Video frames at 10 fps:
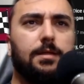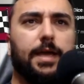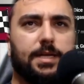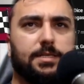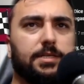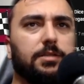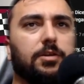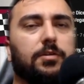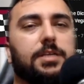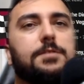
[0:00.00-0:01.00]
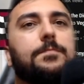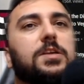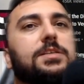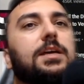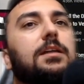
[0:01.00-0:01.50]
actually you'll notice, you
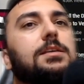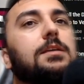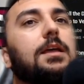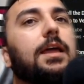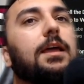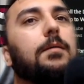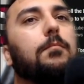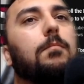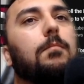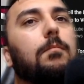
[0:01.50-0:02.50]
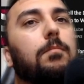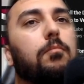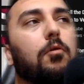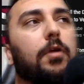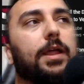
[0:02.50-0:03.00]
see how this
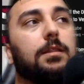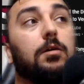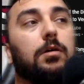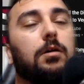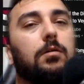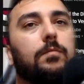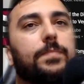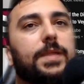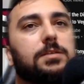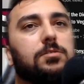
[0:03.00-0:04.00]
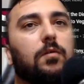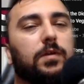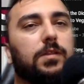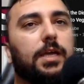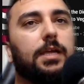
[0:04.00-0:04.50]
brand logo is
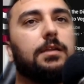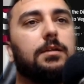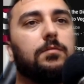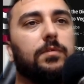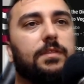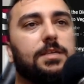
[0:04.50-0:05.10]
overlaid with these